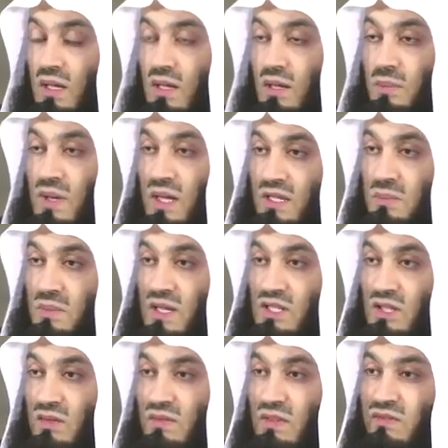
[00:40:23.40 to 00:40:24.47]
part
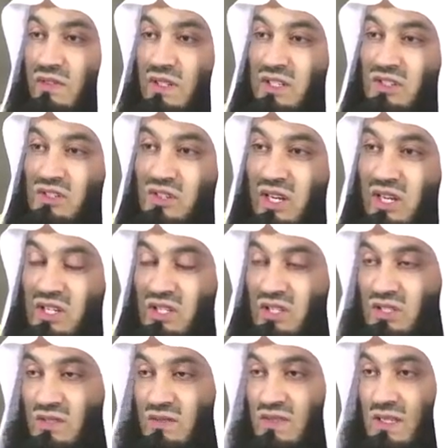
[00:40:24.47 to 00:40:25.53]
and parcel of the
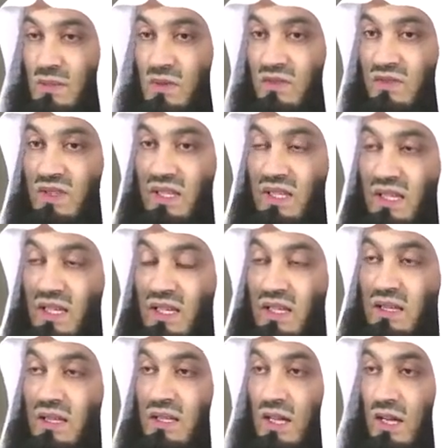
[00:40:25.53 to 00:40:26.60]
frustrations of some of the
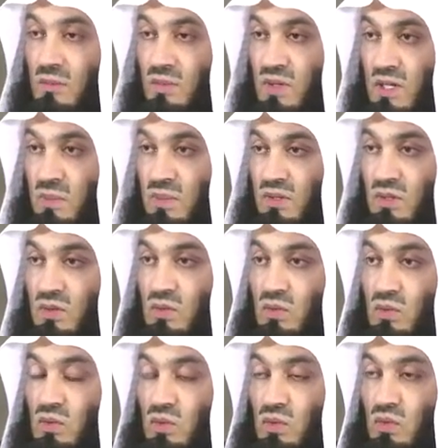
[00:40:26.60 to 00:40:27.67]
young people
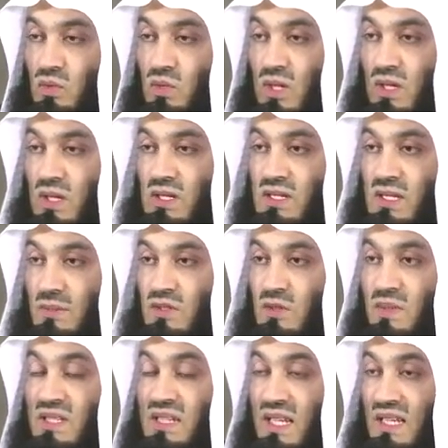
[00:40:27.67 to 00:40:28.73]
who
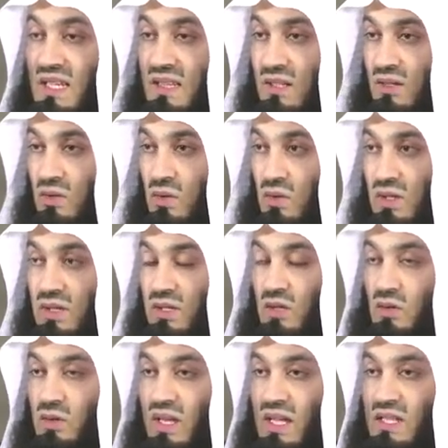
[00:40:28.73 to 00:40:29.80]
seem to be taking the law
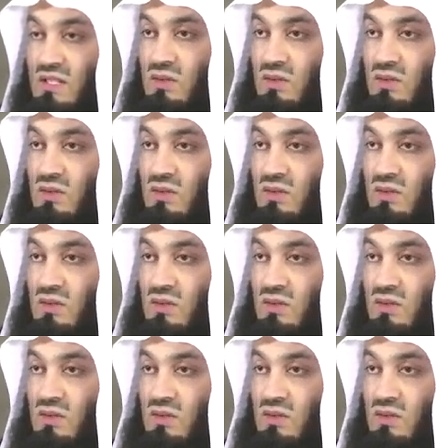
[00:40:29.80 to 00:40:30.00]
in their own